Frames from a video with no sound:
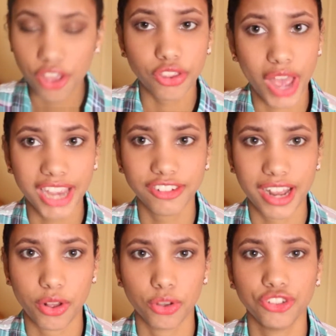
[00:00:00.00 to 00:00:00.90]
So
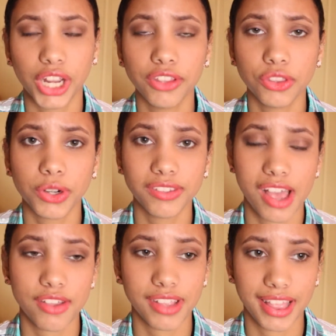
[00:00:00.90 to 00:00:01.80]
eyeshadow, drugstore
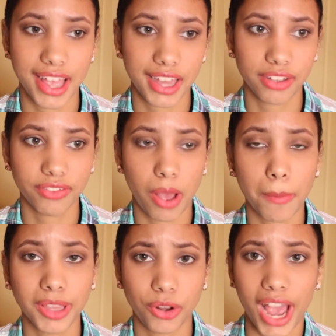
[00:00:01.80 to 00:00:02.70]
sells a lot
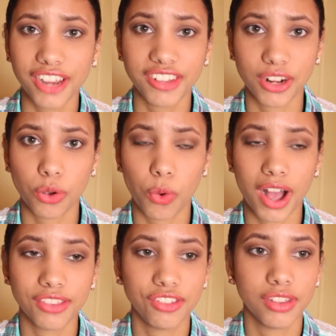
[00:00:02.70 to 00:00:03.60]
of little eyeshadow
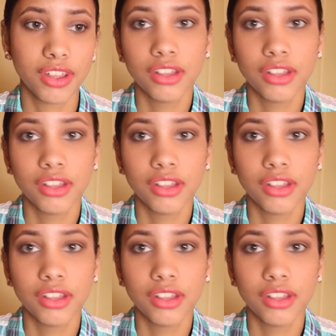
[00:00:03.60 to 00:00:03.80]
quads.